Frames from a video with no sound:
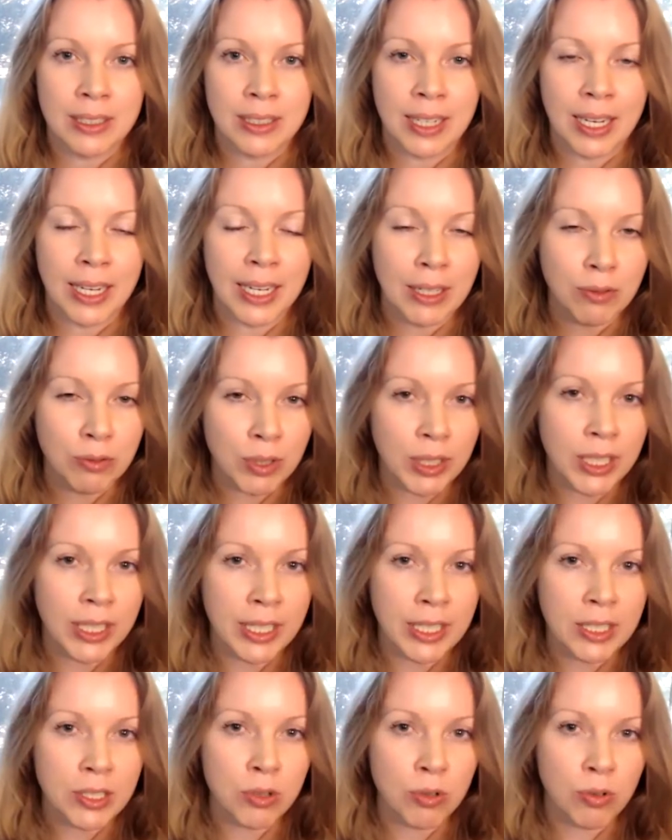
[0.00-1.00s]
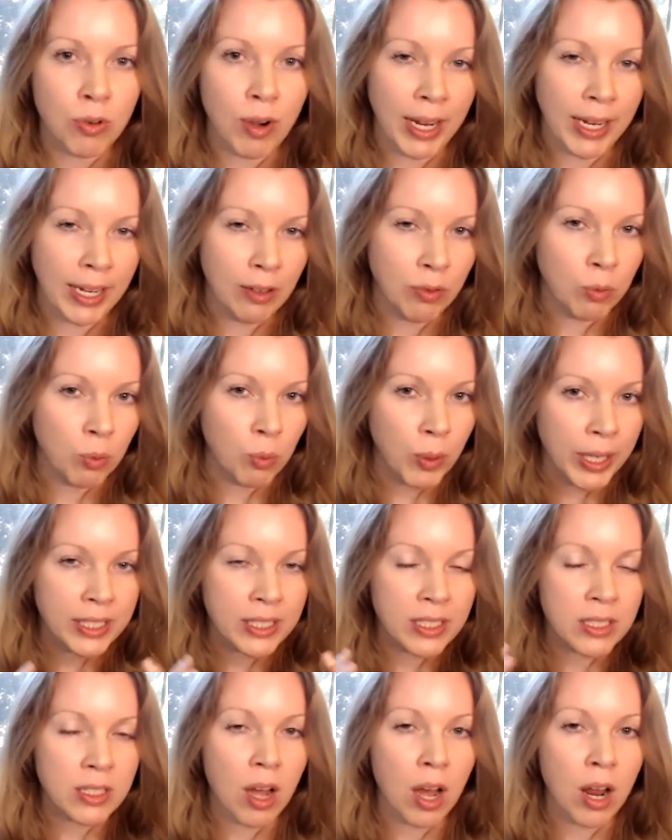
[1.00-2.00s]
And it really is great if we
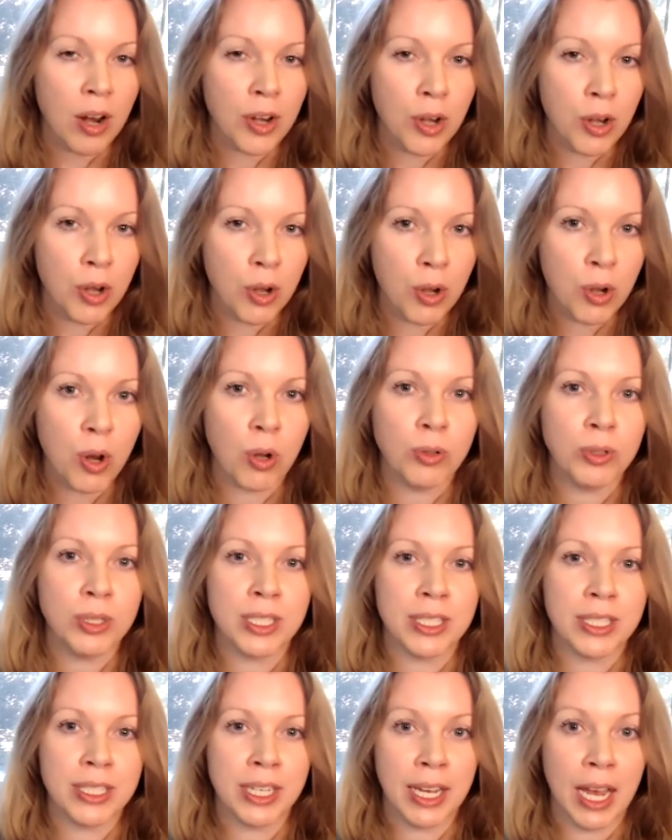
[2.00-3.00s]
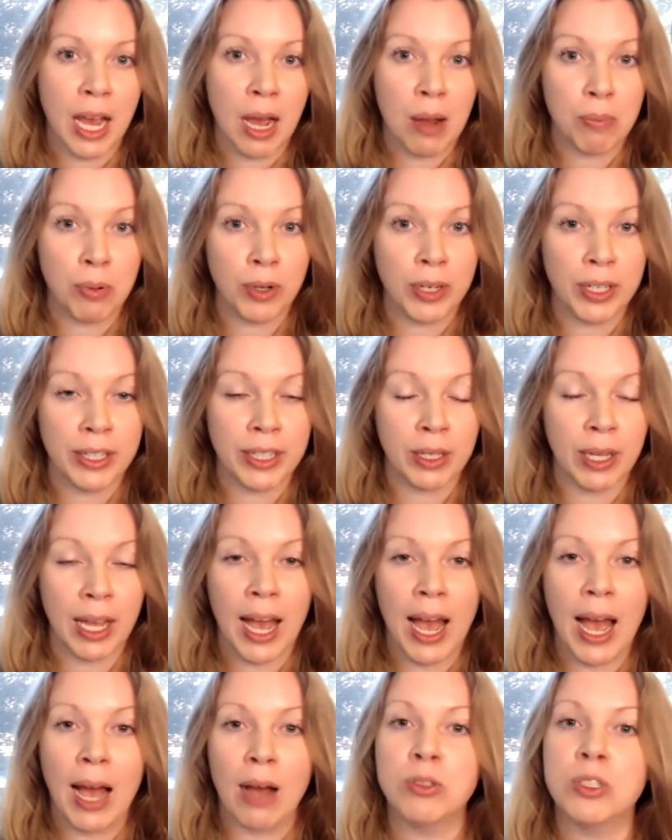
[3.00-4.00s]
start noticing our breathing
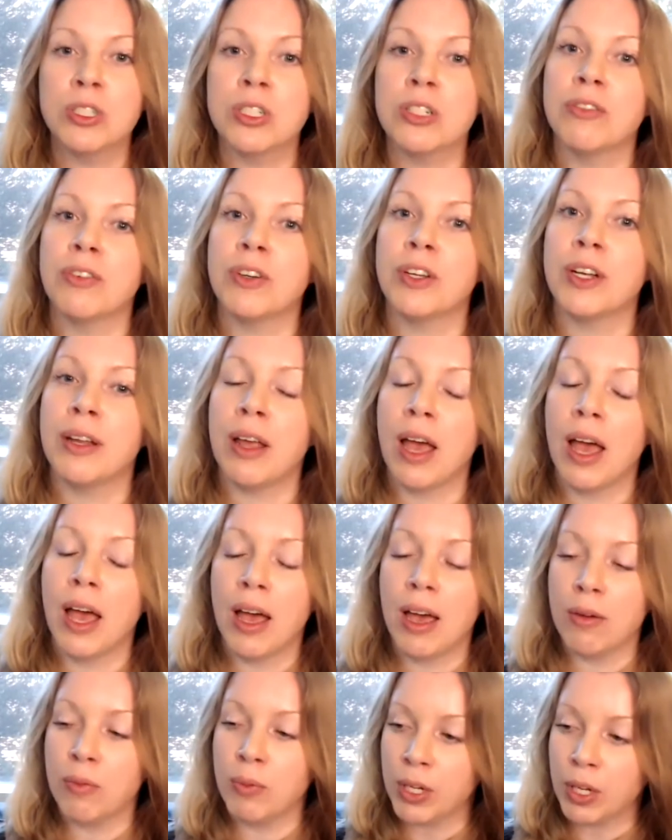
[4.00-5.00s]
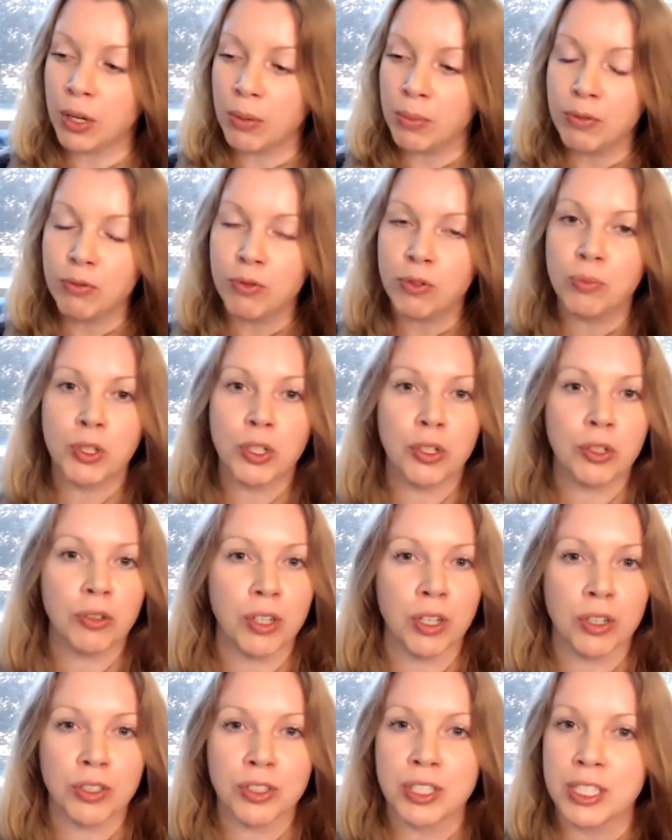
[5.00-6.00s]
we're coming from
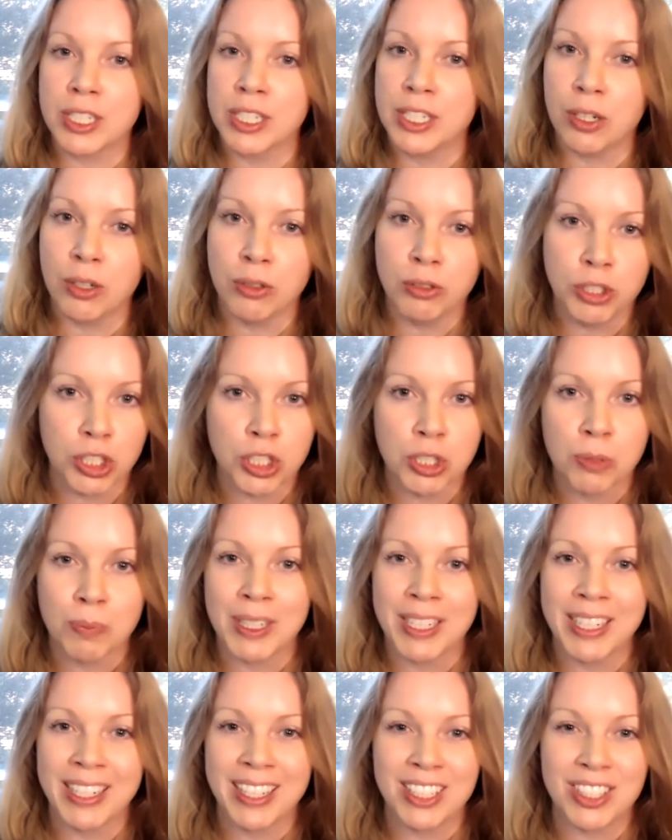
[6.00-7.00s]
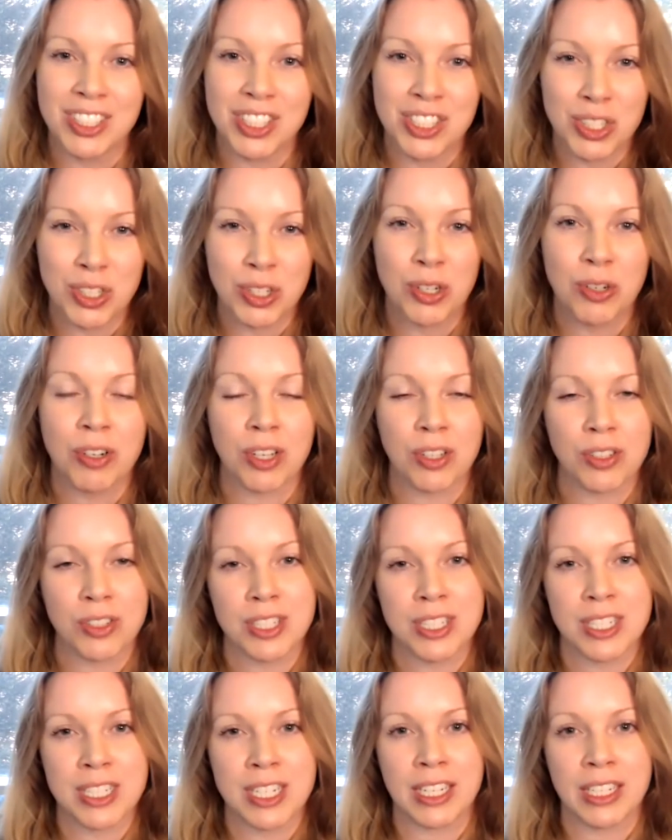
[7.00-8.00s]
curiosity, no judgment here, just
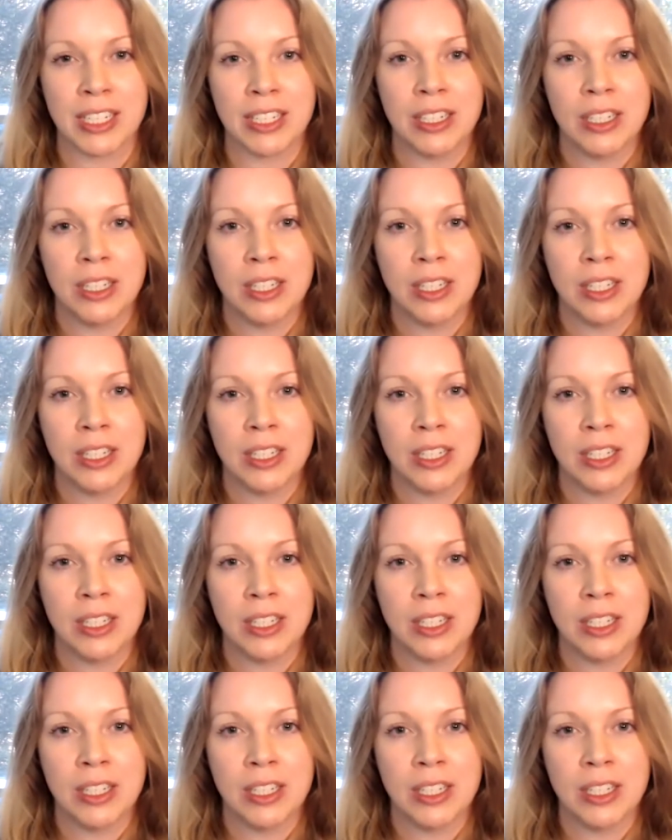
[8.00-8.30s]
curiosity.